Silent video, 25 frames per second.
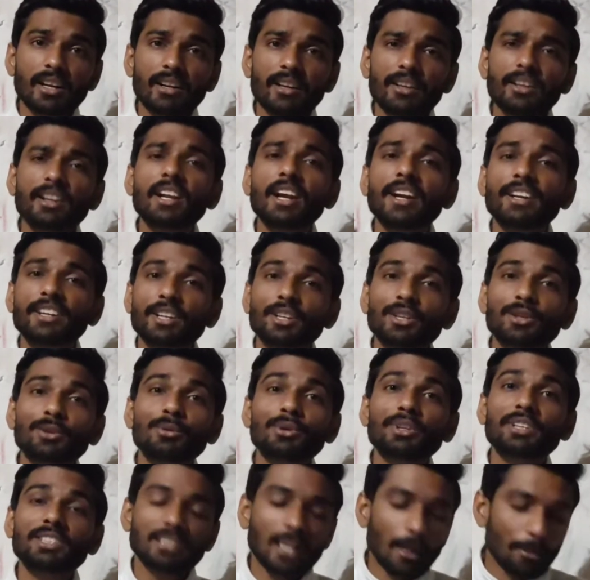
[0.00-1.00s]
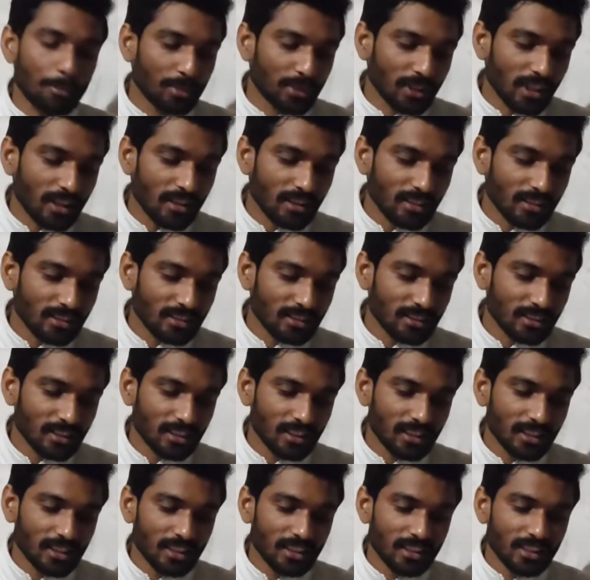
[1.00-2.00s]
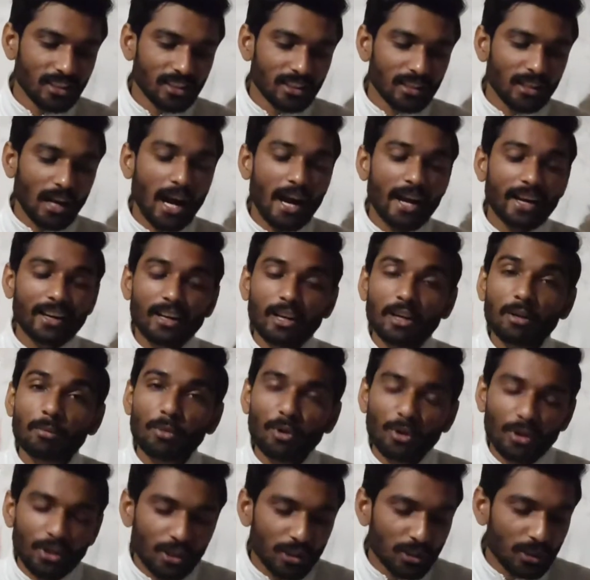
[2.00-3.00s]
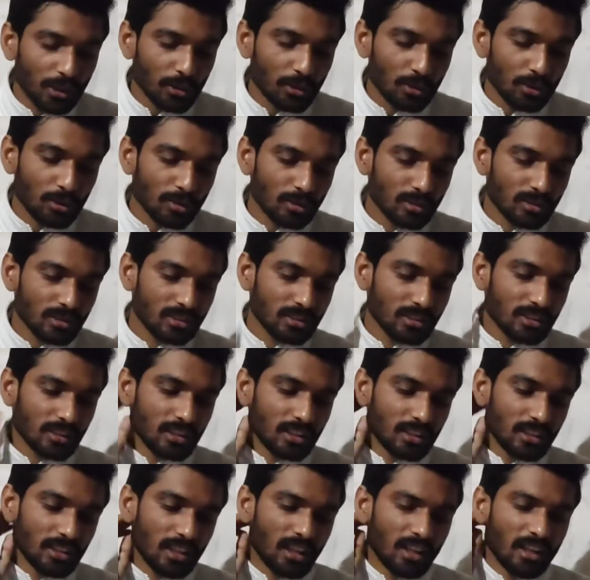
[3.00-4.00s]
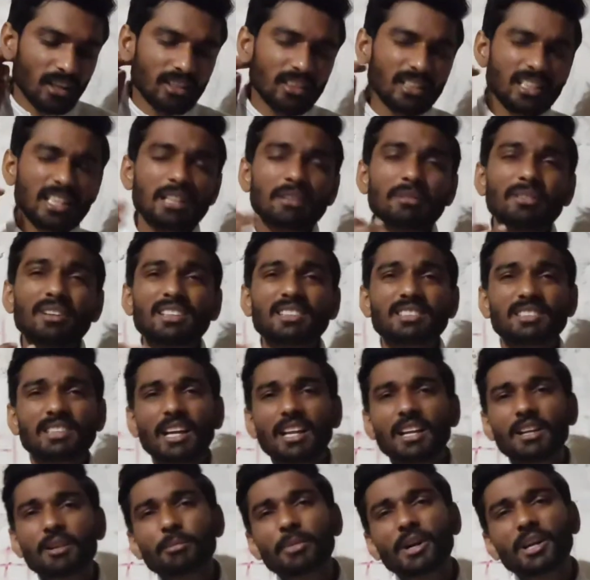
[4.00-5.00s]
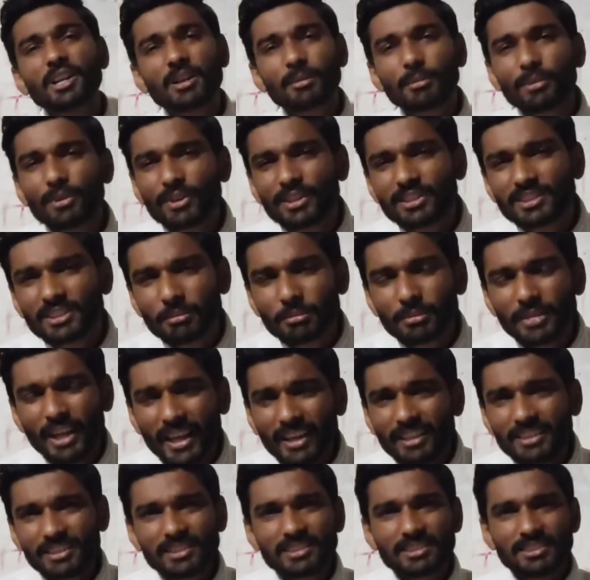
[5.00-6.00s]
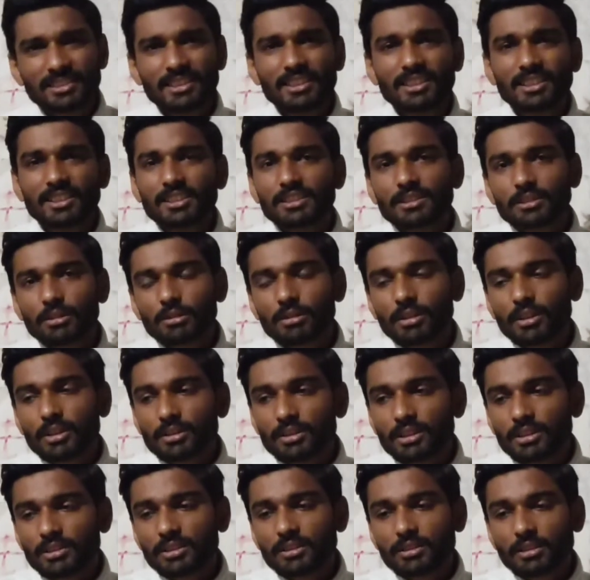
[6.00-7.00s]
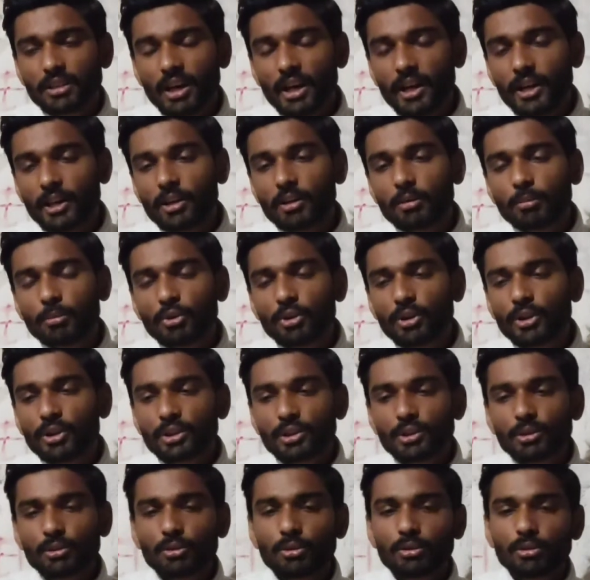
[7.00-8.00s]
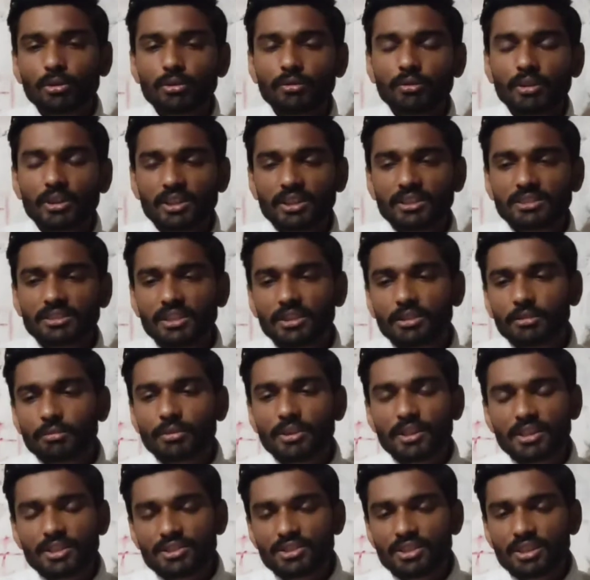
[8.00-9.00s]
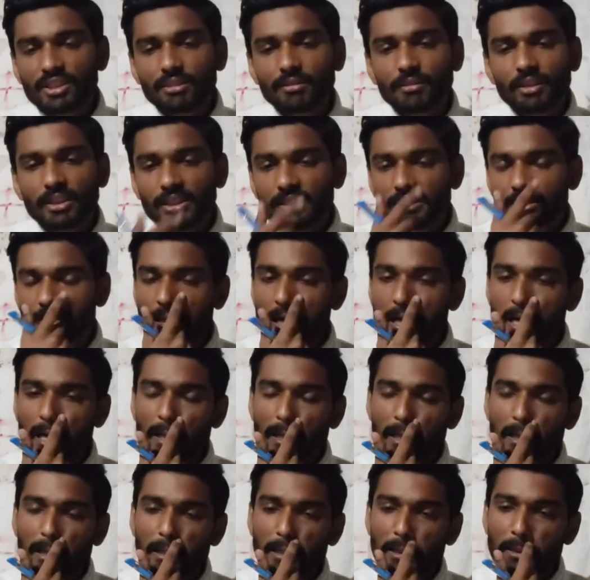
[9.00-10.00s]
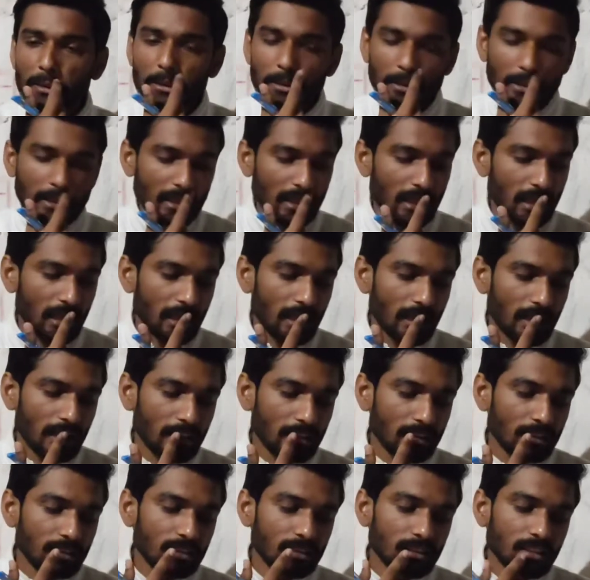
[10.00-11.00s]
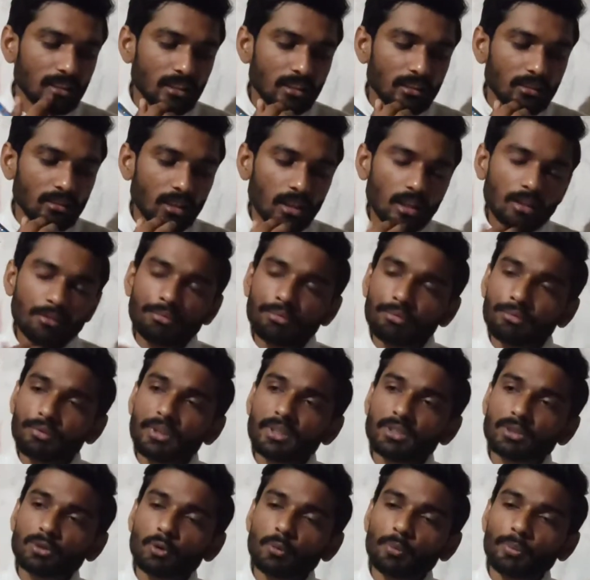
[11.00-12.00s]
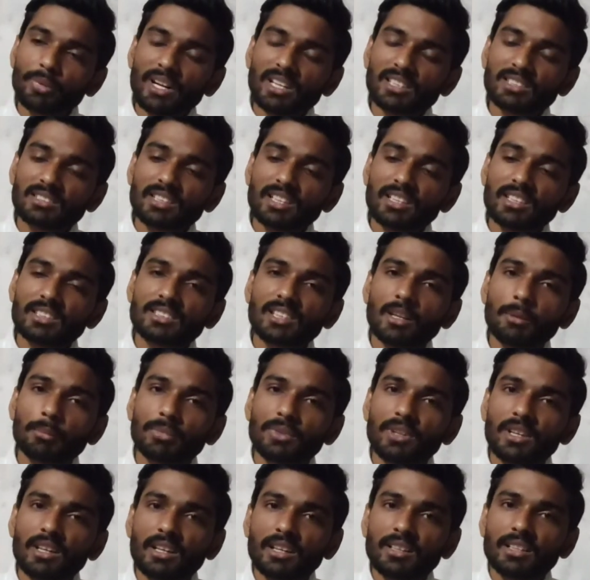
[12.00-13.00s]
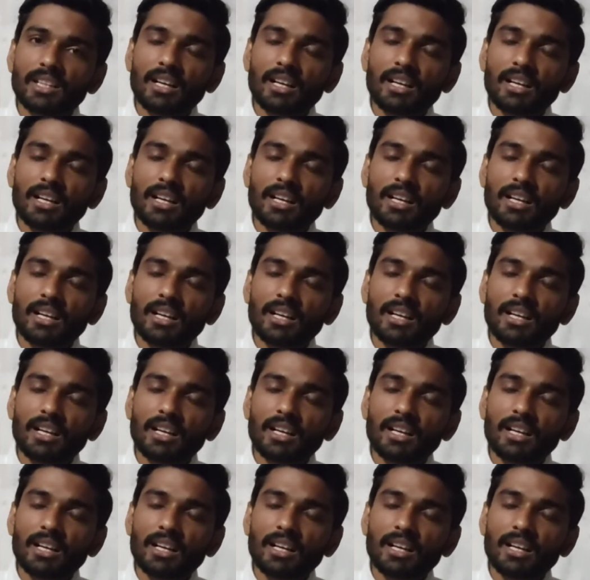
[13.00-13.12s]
related to receptors, chiral molecules and liver cell metabolism, like this. So this is chiral molecule, what is inversion, what is chiral, and if we suppress the receptor,